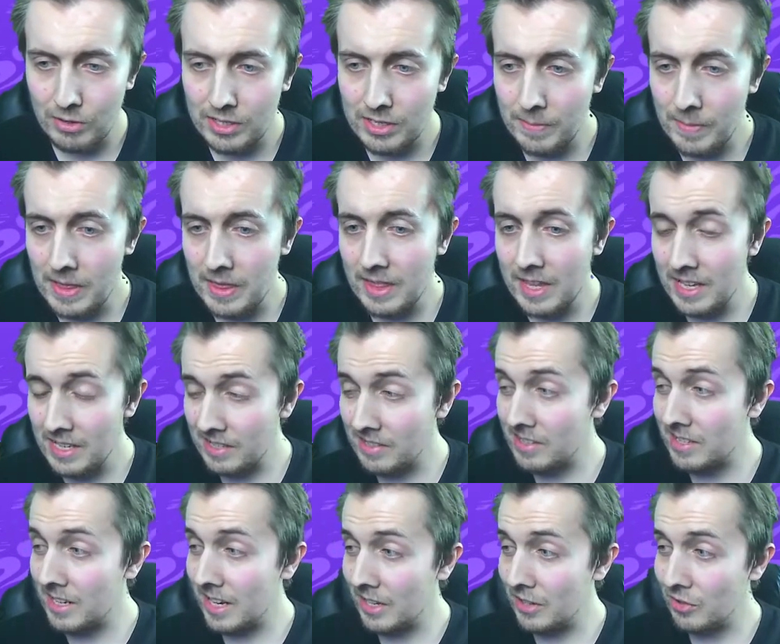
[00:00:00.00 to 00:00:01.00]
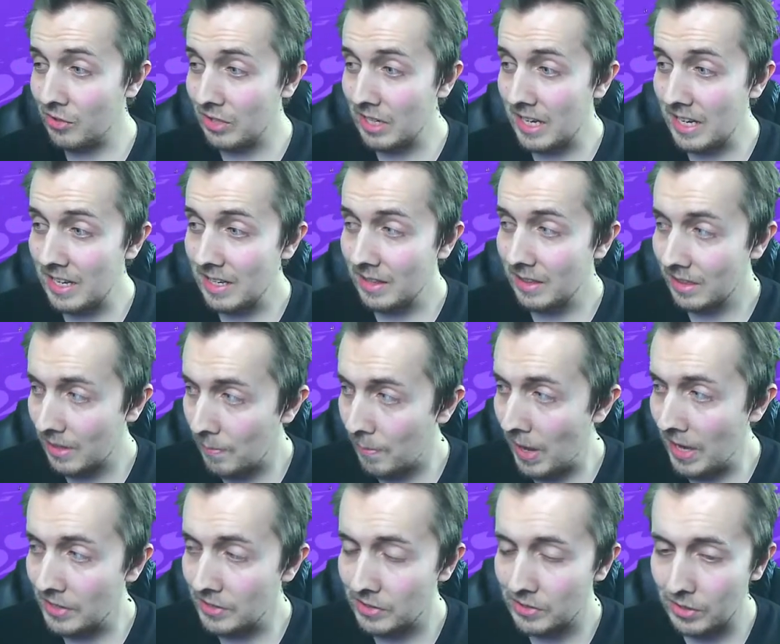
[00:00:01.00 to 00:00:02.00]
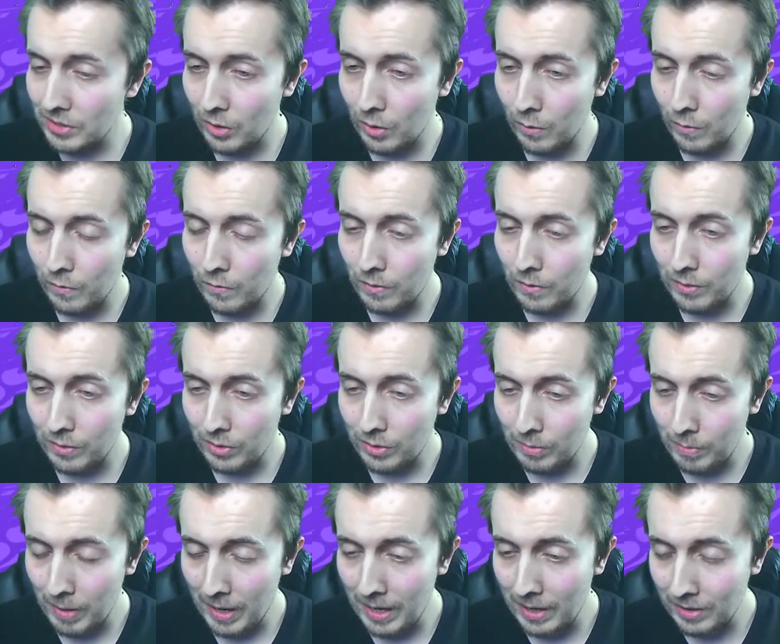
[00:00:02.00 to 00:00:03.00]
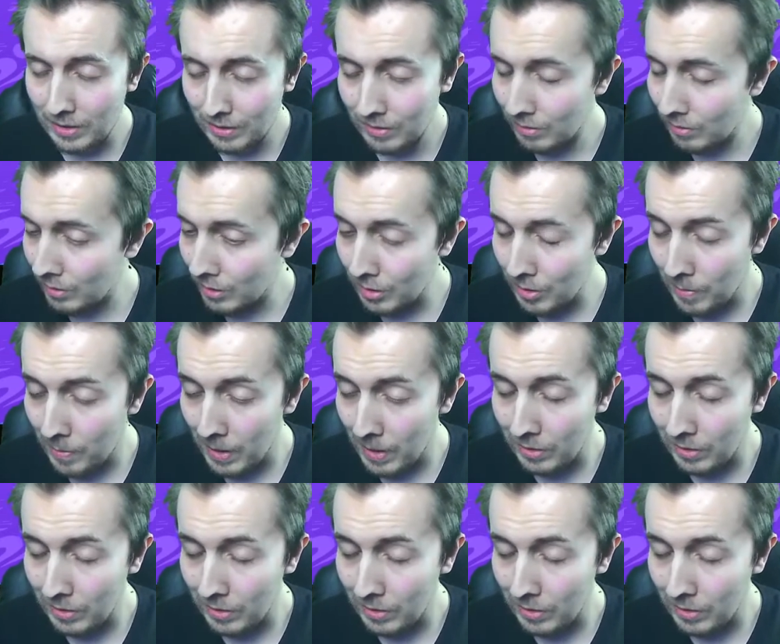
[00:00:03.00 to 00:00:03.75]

I mean, this is literally the best of the bat. The better